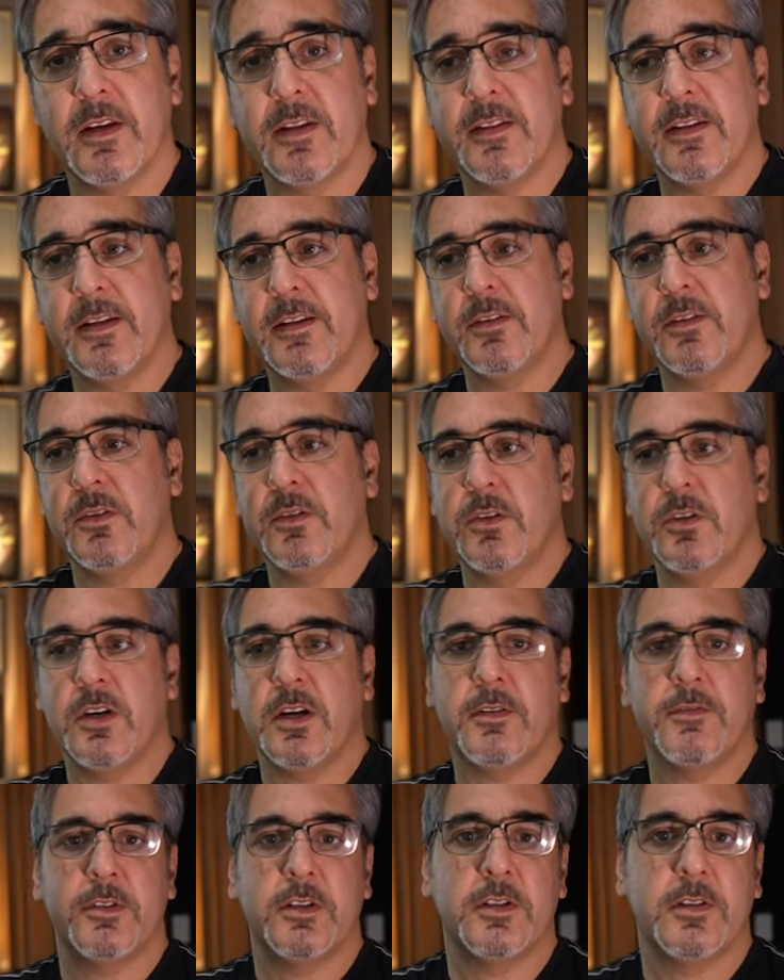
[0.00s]
and then you
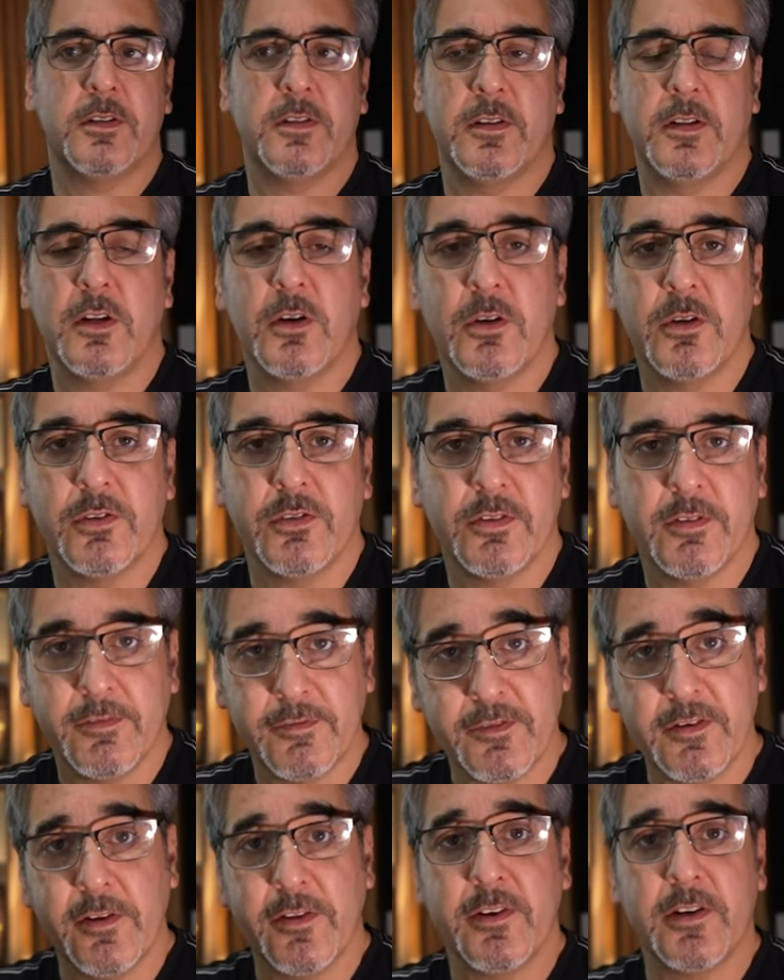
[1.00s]
have the laws, the
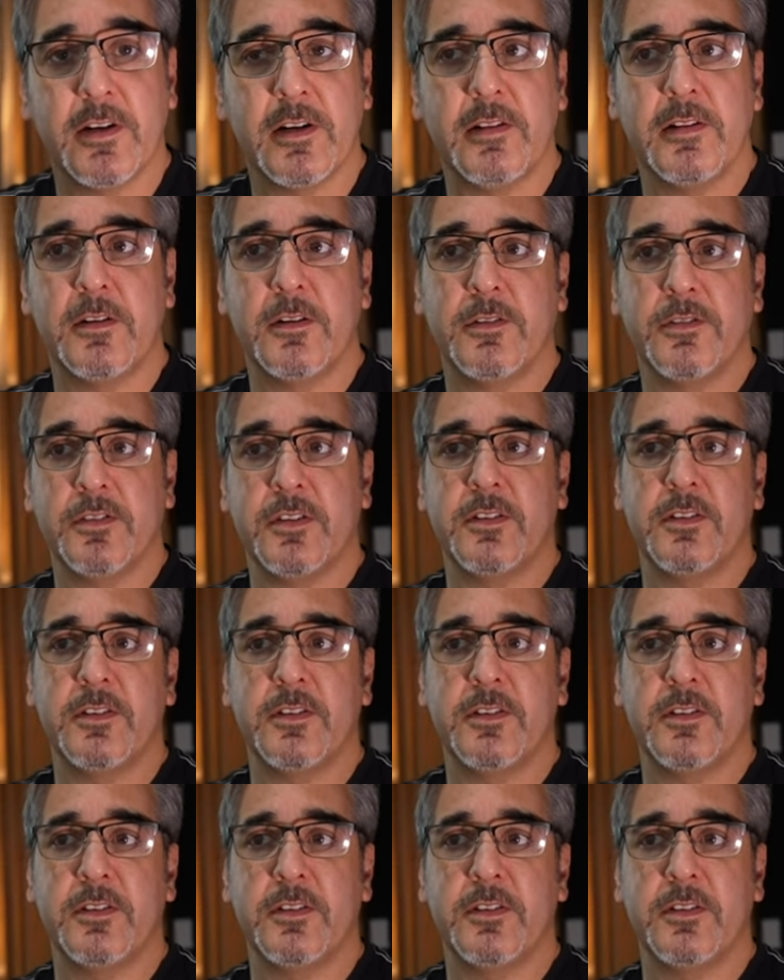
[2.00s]
federal laws,